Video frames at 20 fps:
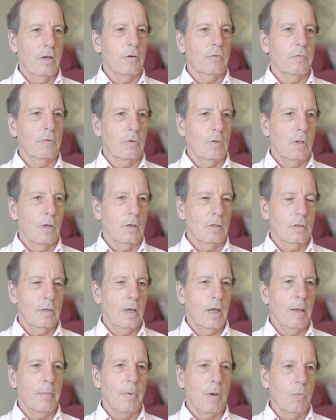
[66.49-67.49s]
here for a long
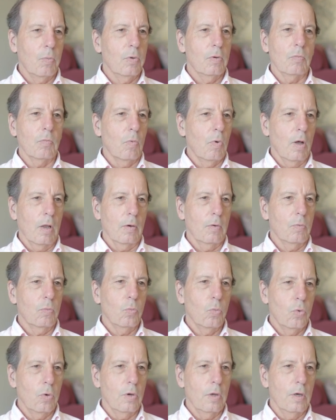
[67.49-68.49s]
time, I wouldn't want
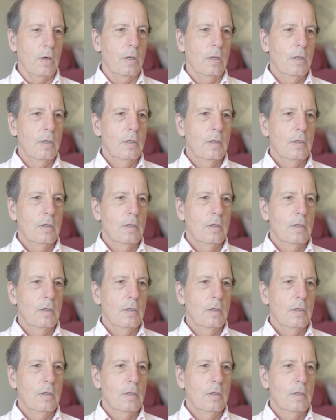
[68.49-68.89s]
wood,